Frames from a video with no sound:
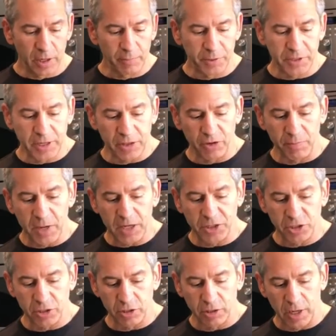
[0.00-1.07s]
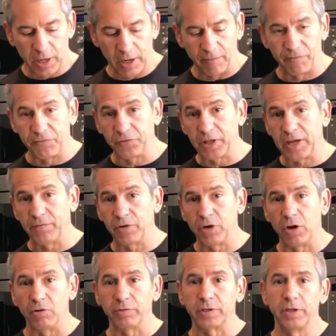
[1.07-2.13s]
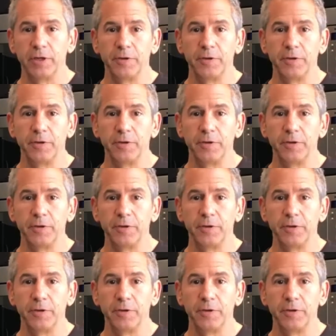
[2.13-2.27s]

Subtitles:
But the other major flavor note